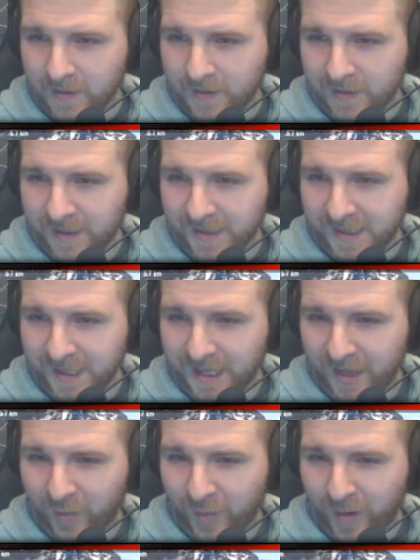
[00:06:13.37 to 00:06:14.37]
You can see the
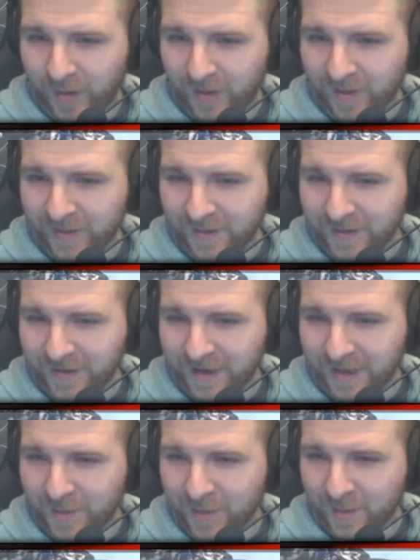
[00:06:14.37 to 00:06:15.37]
health bar
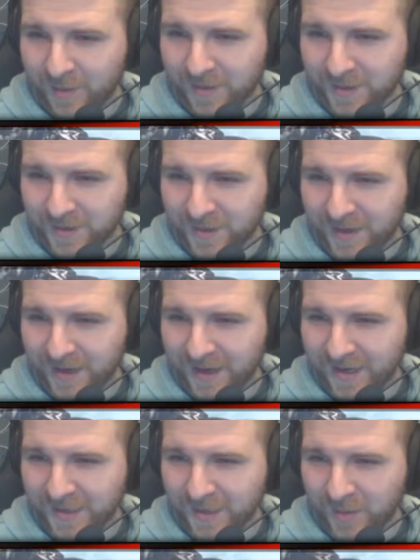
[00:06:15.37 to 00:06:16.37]
at the bottom of the screen,
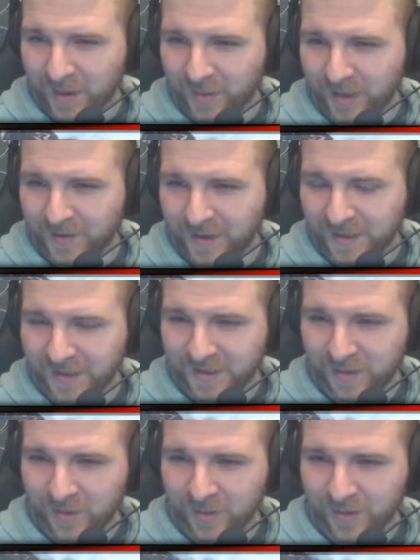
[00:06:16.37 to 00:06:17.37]
guys. The bottom left-hand
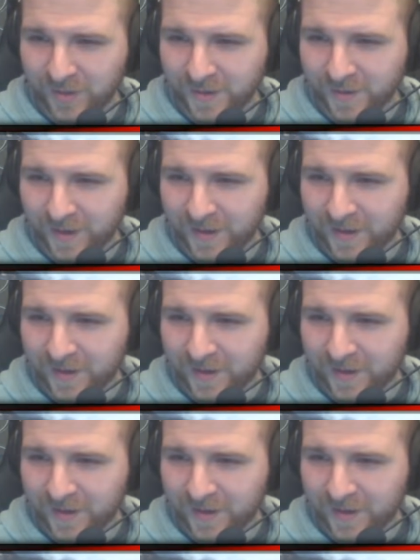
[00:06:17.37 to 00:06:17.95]
corner of the screen.